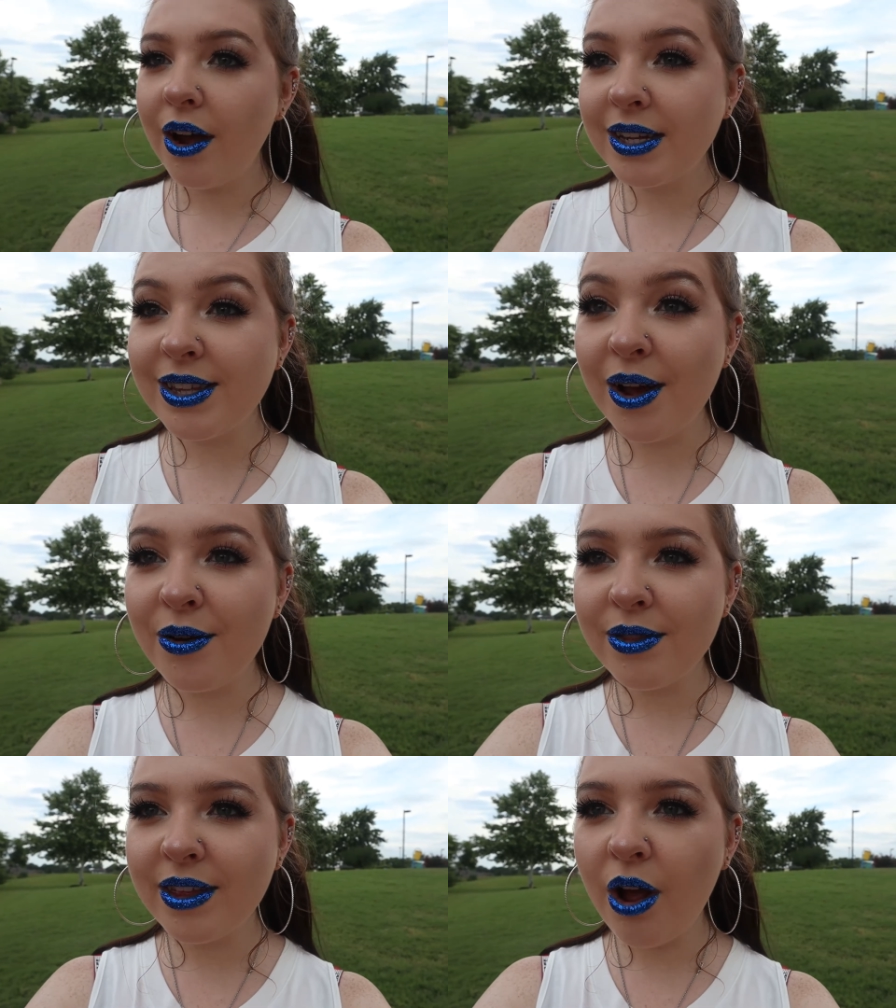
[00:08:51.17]
Okay,
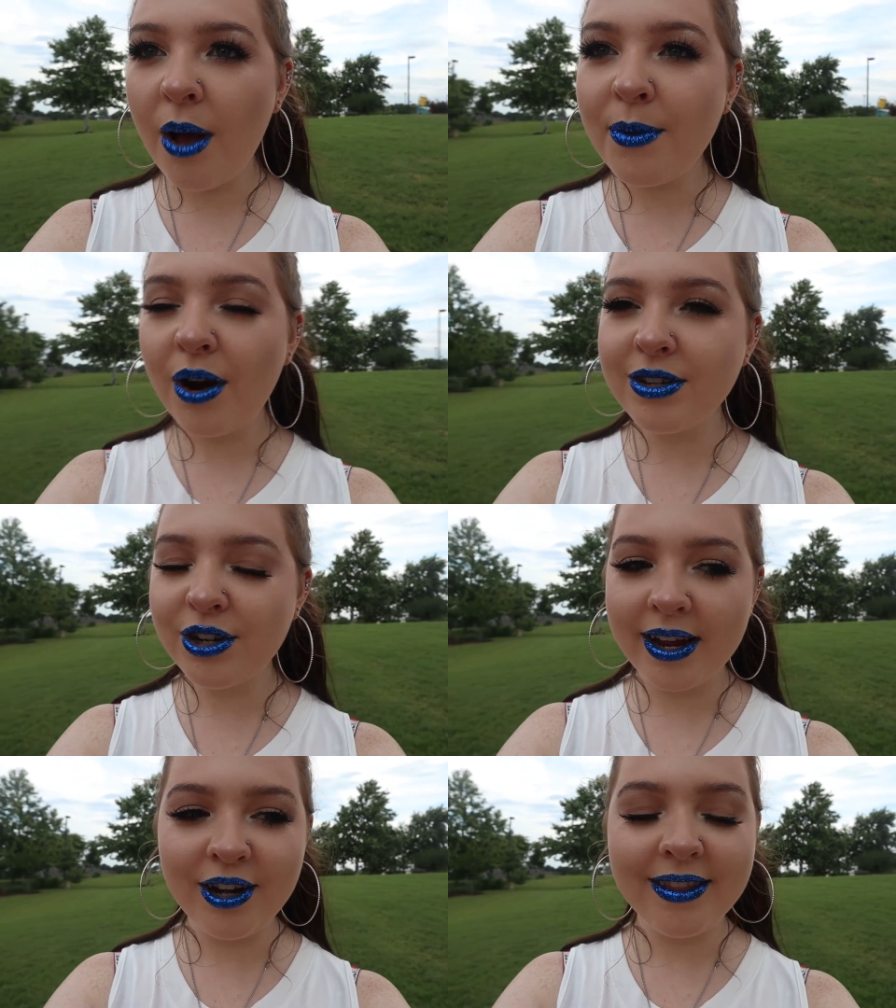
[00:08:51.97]
so the cop cars
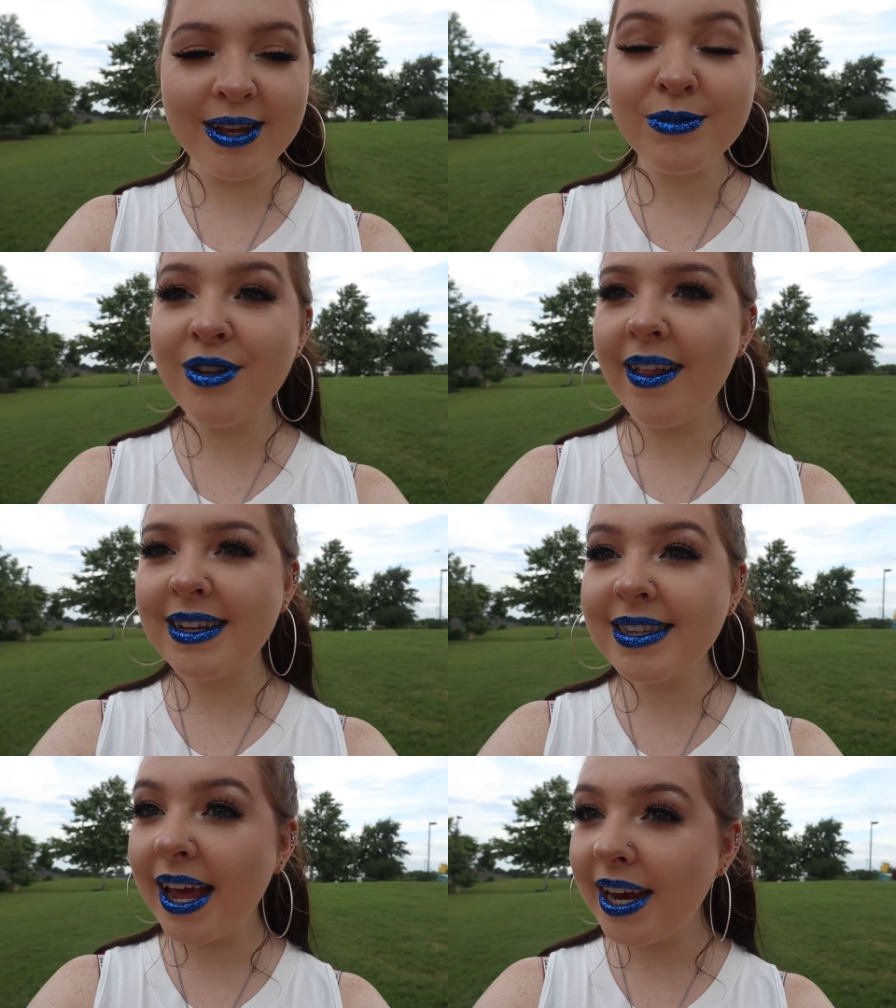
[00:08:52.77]
are here and Liam is all
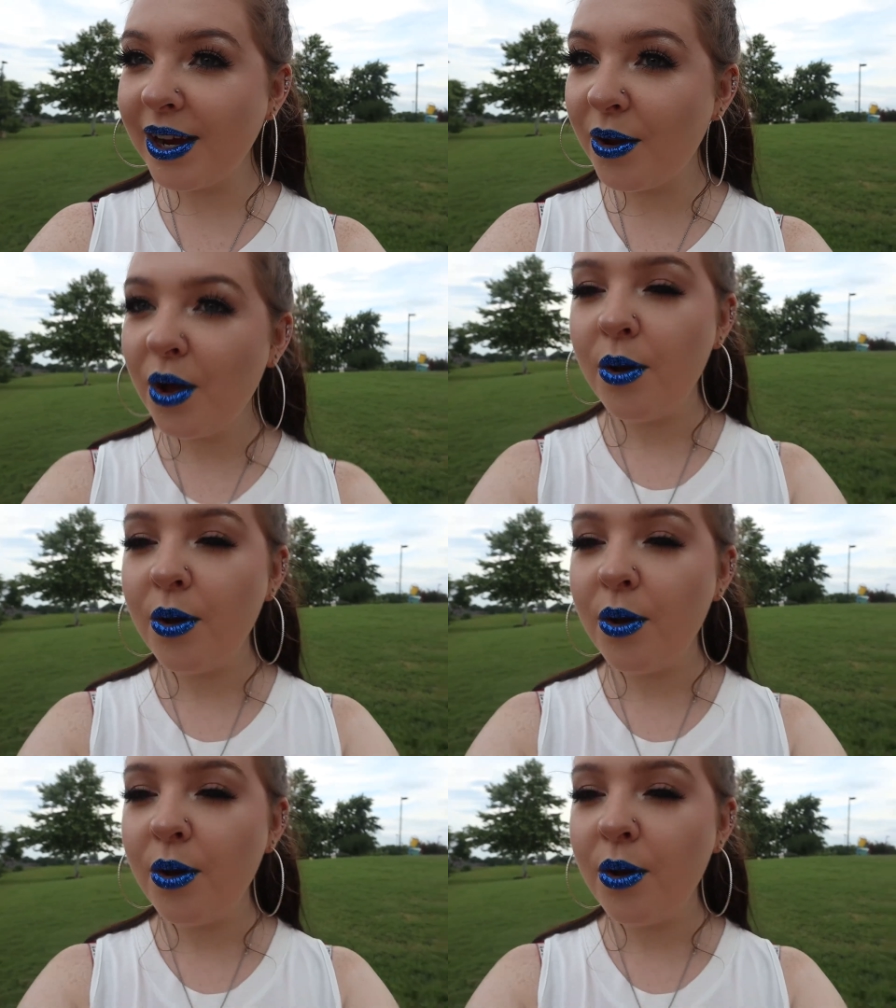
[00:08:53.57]
excited.